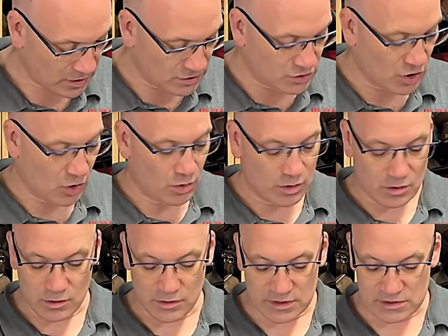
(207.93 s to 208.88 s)
So
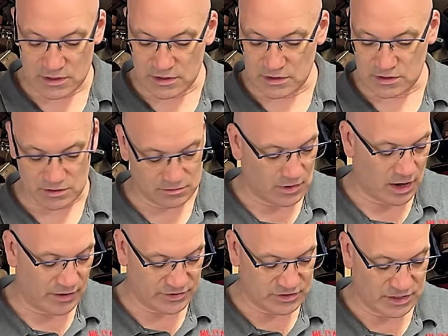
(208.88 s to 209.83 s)
this is
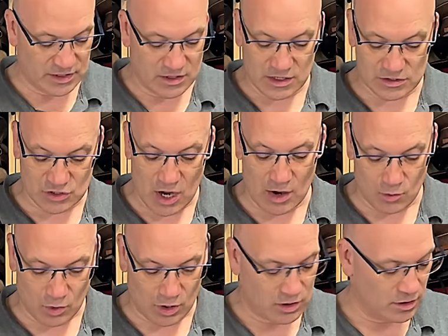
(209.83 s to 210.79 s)
obviously does not
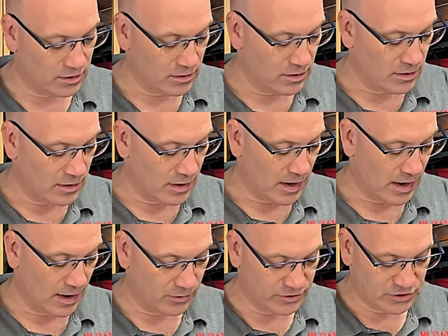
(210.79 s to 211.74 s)
work,
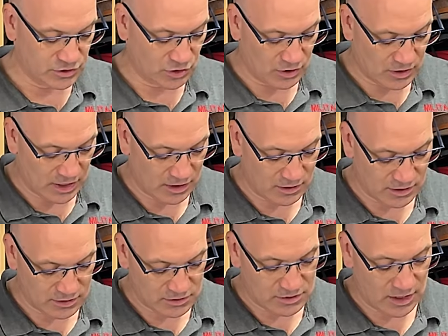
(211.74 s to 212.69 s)
which is a good thing
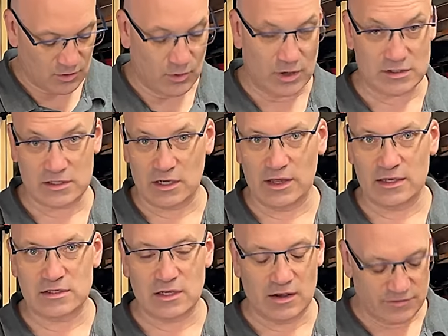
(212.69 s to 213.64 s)
because I don't want to sell that
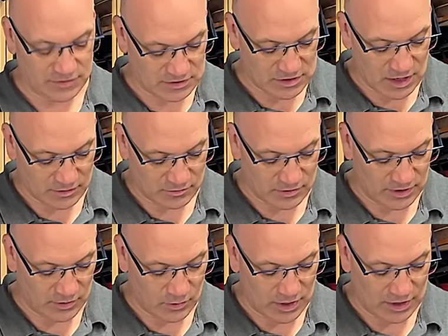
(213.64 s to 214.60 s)
stuff. It's not
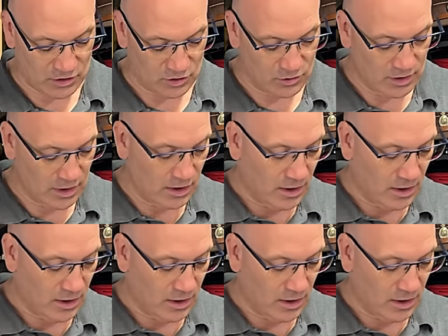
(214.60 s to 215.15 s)
really what I do.